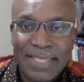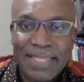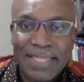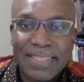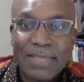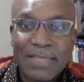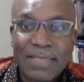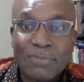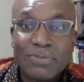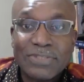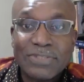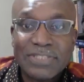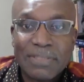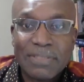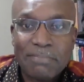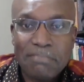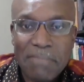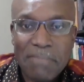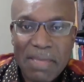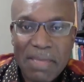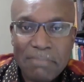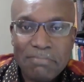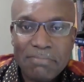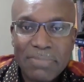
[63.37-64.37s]
that was a
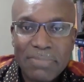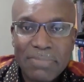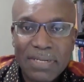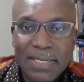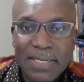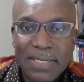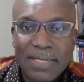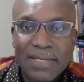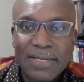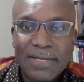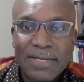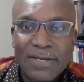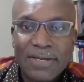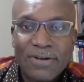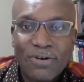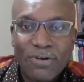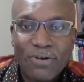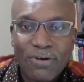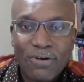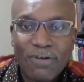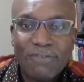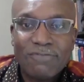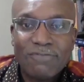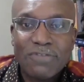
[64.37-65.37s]
member
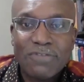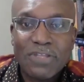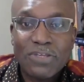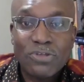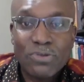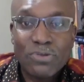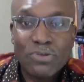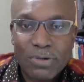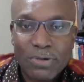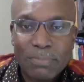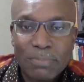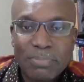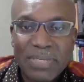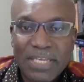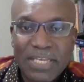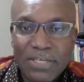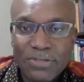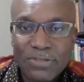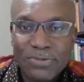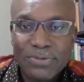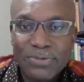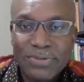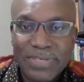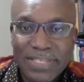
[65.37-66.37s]
of the European
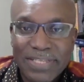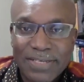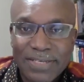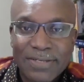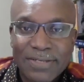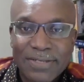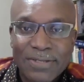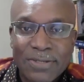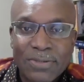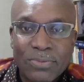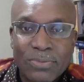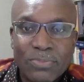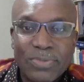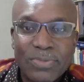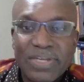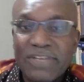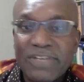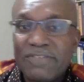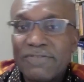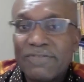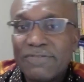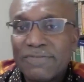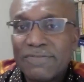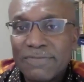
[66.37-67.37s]
Union
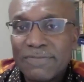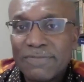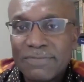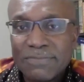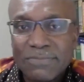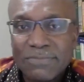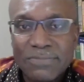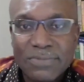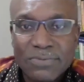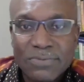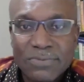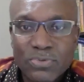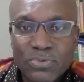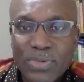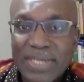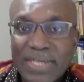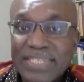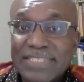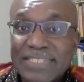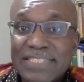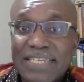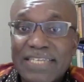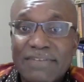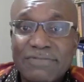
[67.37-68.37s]
with
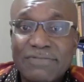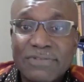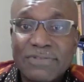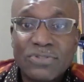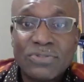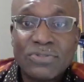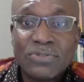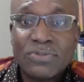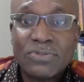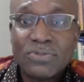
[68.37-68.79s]
27,